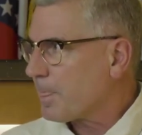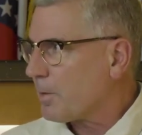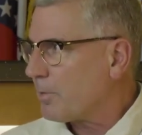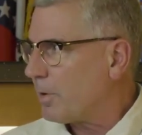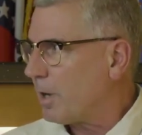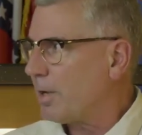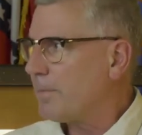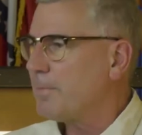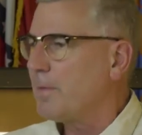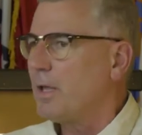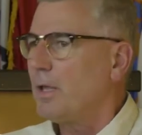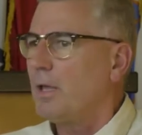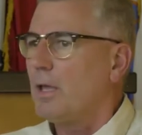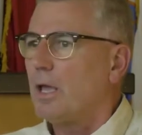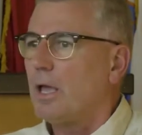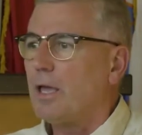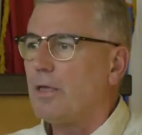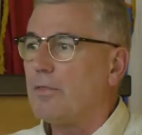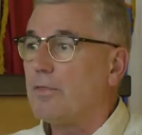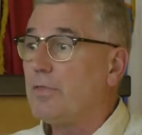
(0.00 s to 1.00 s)
Right?
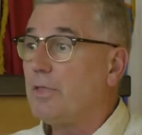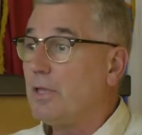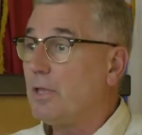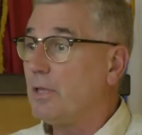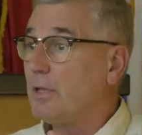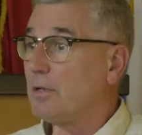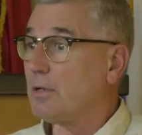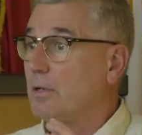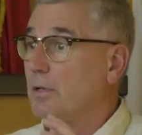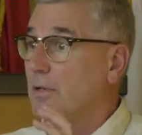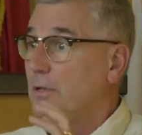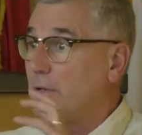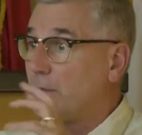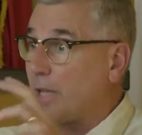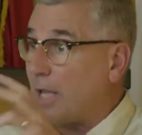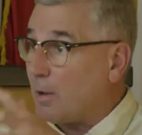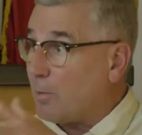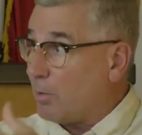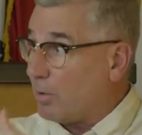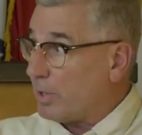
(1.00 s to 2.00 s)
And then
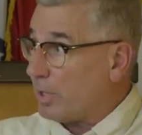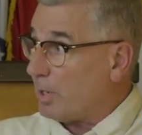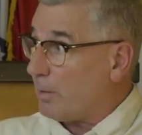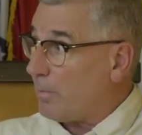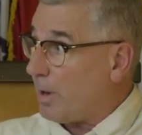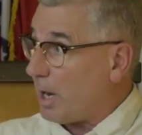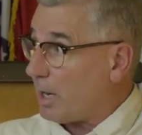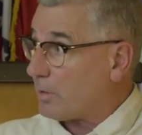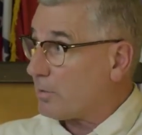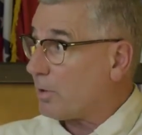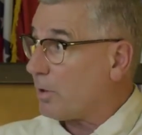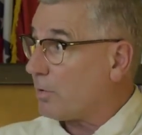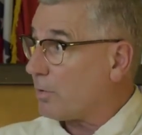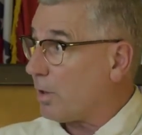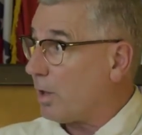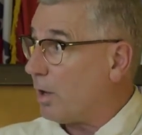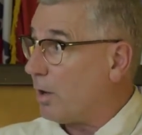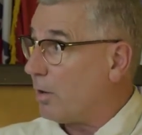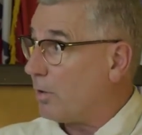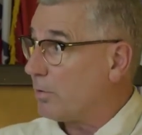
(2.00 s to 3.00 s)
they will get a micro
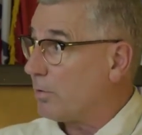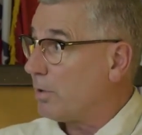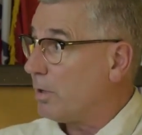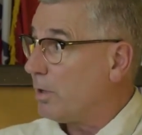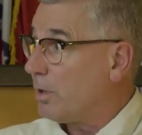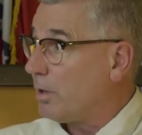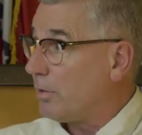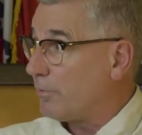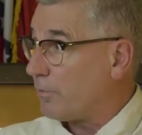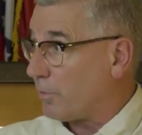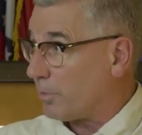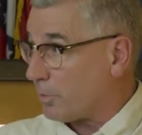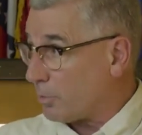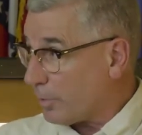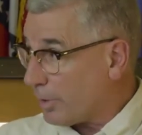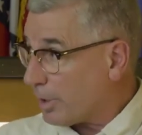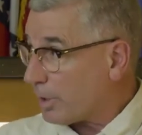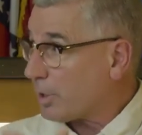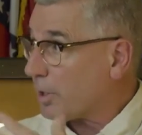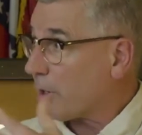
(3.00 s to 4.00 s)
loan for the
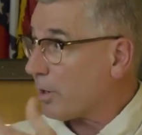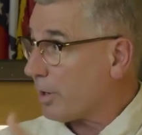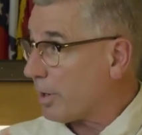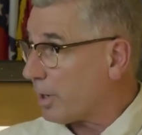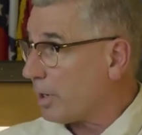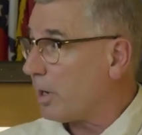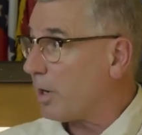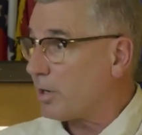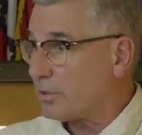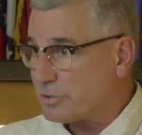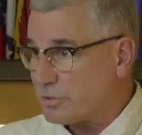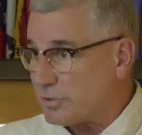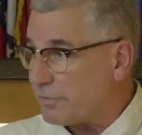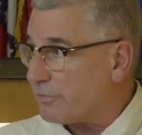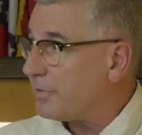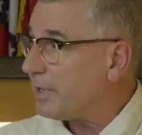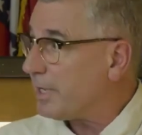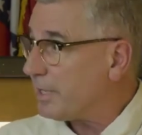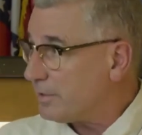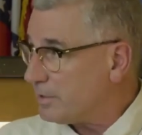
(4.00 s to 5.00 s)
reoccurring costs, the
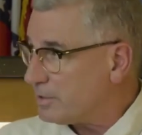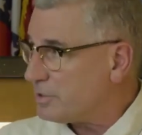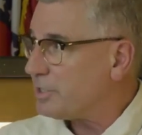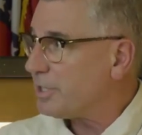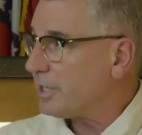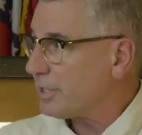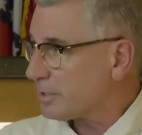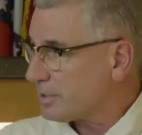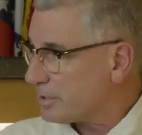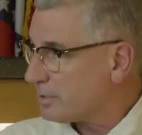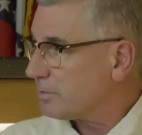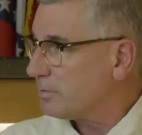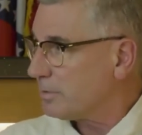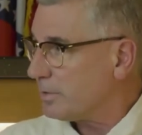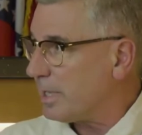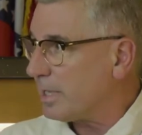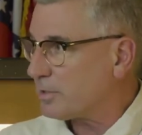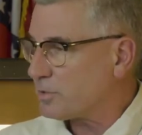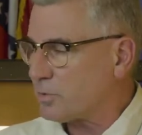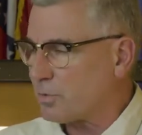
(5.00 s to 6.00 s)
feed, the chicks,
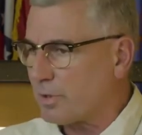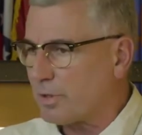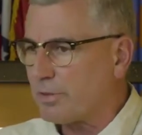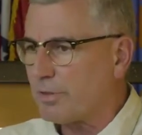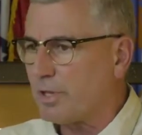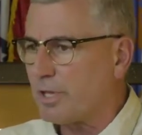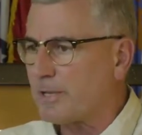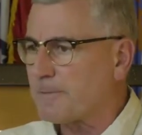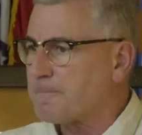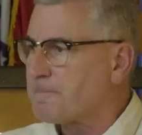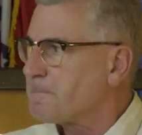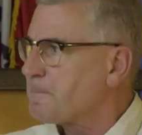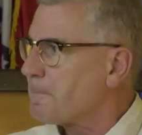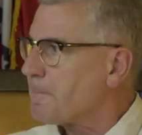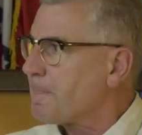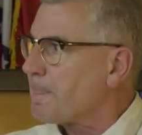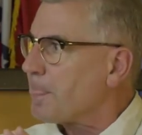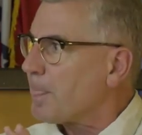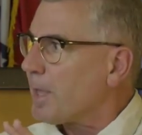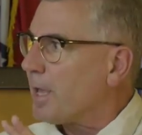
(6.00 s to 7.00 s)
that sort of thing.
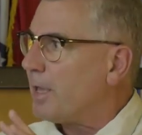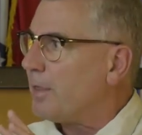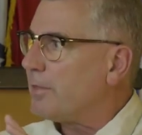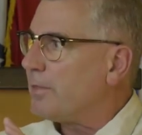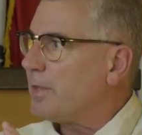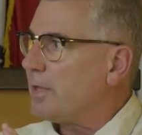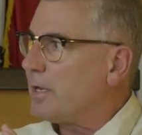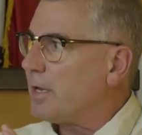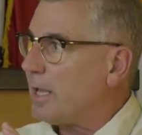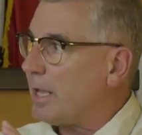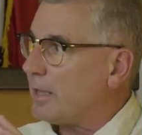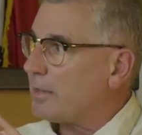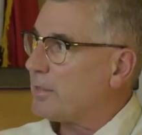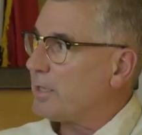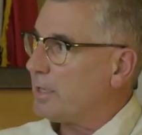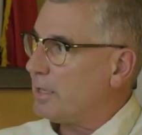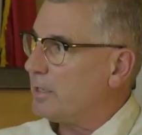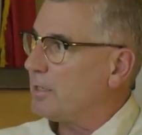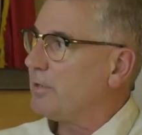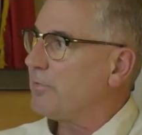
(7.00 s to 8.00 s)
And then at the
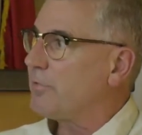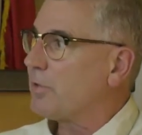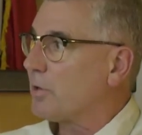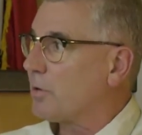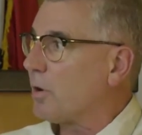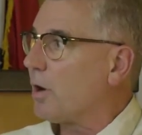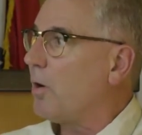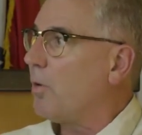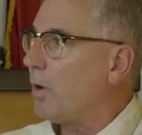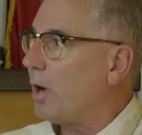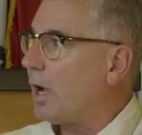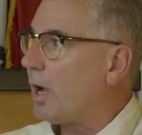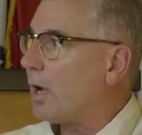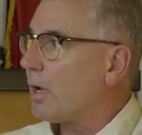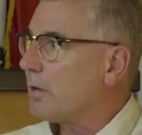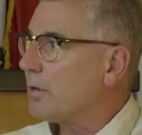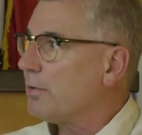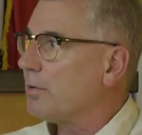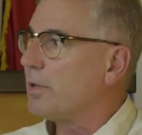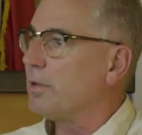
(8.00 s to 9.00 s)
end of the grow
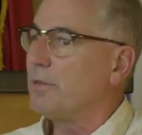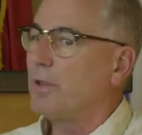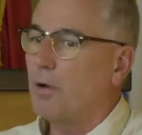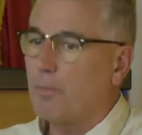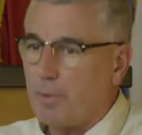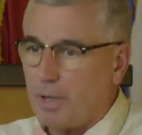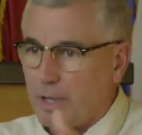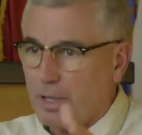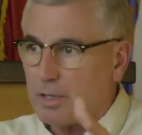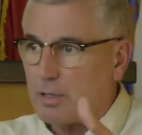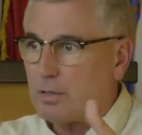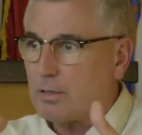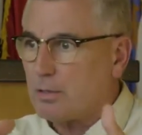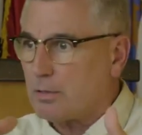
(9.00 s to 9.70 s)
out, then they'll make,